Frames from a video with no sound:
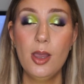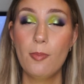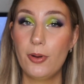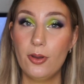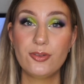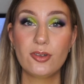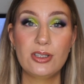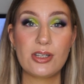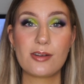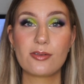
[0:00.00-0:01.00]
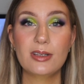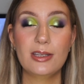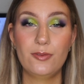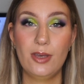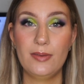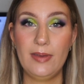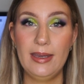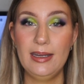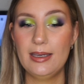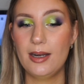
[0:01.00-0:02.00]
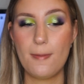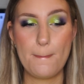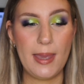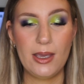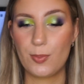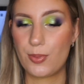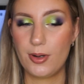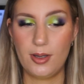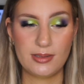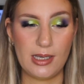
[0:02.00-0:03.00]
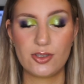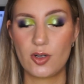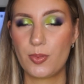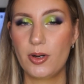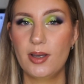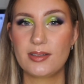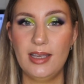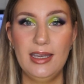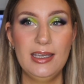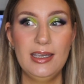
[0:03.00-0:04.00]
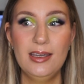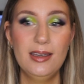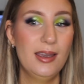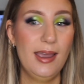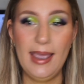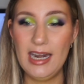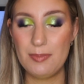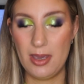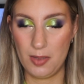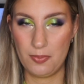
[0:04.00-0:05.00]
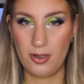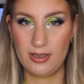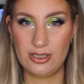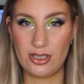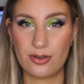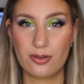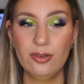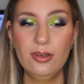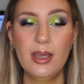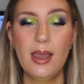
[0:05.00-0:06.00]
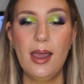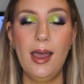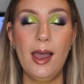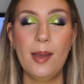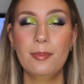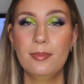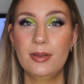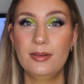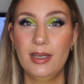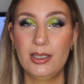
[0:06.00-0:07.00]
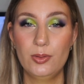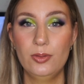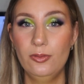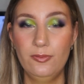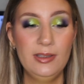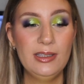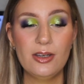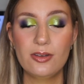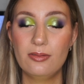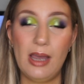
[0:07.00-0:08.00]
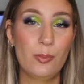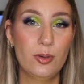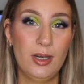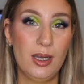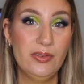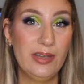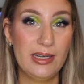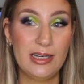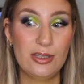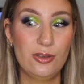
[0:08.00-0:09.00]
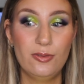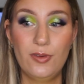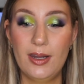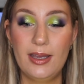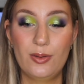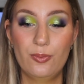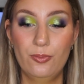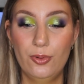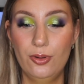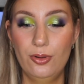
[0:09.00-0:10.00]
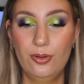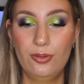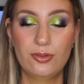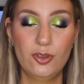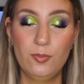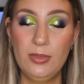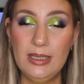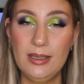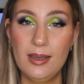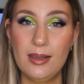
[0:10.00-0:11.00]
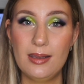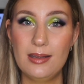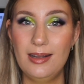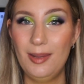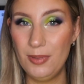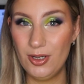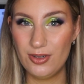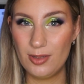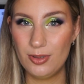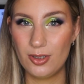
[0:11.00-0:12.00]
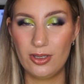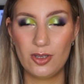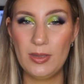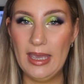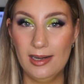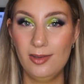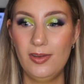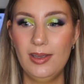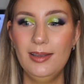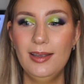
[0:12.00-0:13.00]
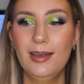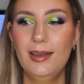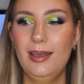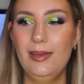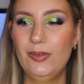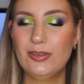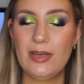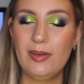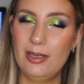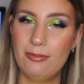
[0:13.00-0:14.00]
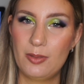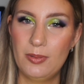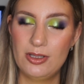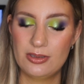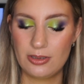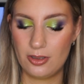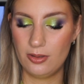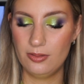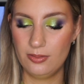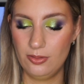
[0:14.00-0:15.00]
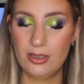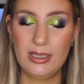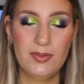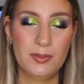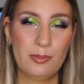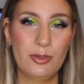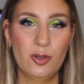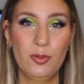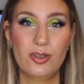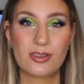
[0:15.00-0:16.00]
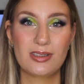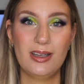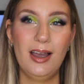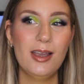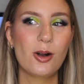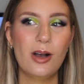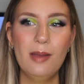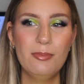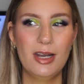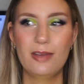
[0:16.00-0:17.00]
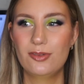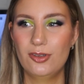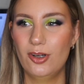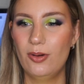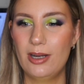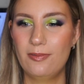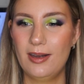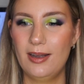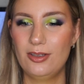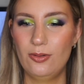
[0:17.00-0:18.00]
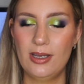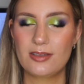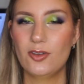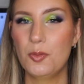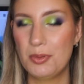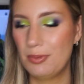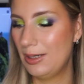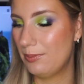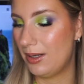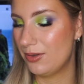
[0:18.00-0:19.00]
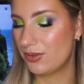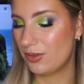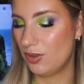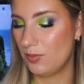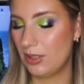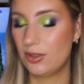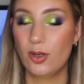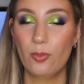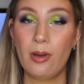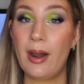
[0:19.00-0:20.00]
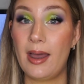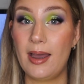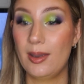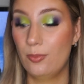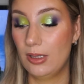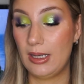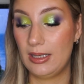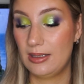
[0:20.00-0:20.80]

But also in general, if you have any kind of makeup products, eyeshadow products, any makeup product in general, that you think I would love and that you feel like would suit me, let me know down below. It could be anything. If you just have any recommendations at all, you can leave them down below, because I'm love to know, and I feel like you guys know me really well, so you might know what I would like.